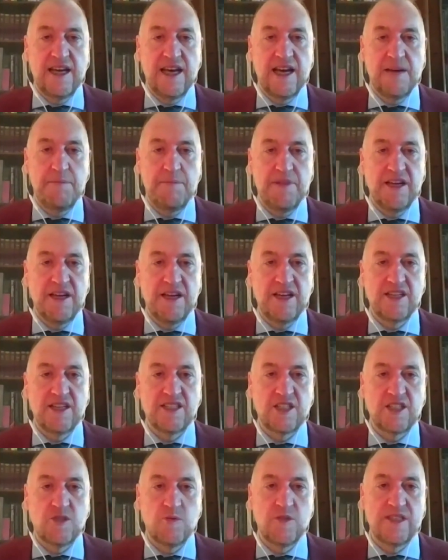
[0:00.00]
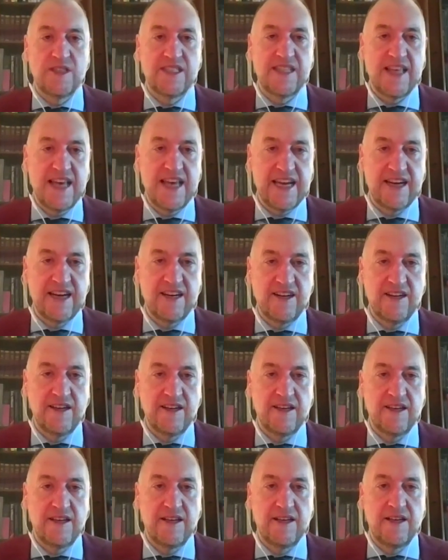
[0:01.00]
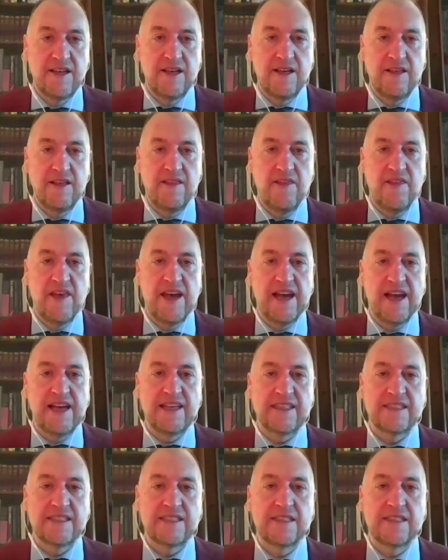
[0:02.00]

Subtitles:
because it was there that